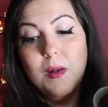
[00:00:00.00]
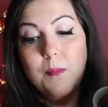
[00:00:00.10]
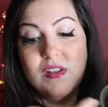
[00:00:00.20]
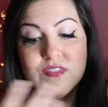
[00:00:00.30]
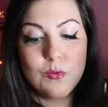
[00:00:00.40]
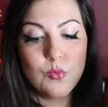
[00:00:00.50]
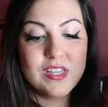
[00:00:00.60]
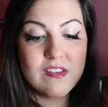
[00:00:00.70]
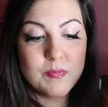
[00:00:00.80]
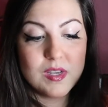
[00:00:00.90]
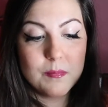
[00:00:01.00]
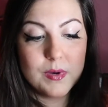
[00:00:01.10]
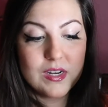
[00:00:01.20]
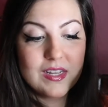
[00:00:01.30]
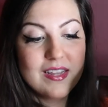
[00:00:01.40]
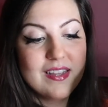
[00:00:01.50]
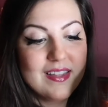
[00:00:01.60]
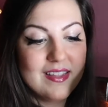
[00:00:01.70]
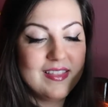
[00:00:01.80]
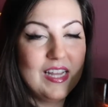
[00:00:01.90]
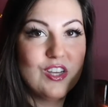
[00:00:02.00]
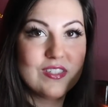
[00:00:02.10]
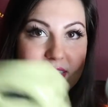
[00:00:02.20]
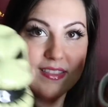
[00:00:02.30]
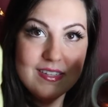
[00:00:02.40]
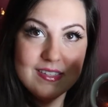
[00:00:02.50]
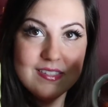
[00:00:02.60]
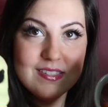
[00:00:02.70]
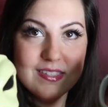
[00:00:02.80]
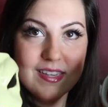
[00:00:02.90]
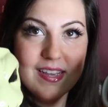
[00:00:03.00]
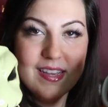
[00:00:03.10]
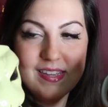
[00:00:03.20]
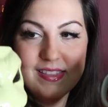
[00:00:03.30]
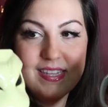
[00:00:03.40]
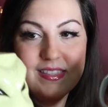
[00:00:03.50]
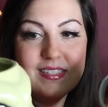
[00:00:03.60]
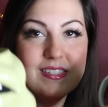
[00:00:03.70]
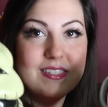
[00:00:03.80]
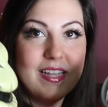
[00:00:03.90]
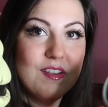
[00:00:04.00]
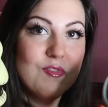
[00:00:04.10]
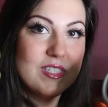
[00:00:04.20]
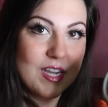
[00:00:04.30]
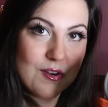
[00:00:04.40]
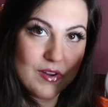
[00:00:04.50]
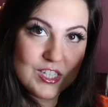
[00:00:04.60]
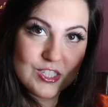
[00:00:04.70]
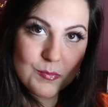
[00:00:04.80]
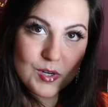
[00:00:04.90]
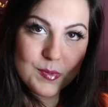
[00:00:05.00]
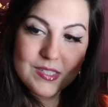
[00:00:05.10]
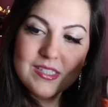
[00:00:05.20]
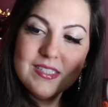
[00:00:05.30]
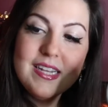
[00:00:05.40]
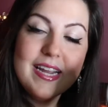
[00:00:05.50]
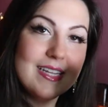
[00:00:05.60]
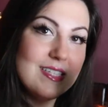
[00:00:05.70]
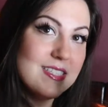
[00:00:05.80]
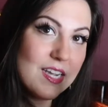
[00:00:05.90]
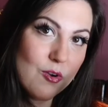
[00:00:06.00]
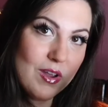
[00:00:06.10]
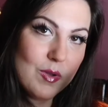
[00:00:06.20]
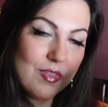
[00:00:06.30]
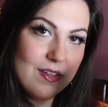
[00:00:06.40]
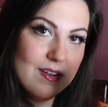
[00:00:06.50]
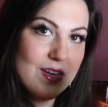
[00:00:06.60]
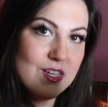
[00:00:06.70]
But if someone gives me a mug that looks like this, then this is like for decoration purposes and I get to decorate with it.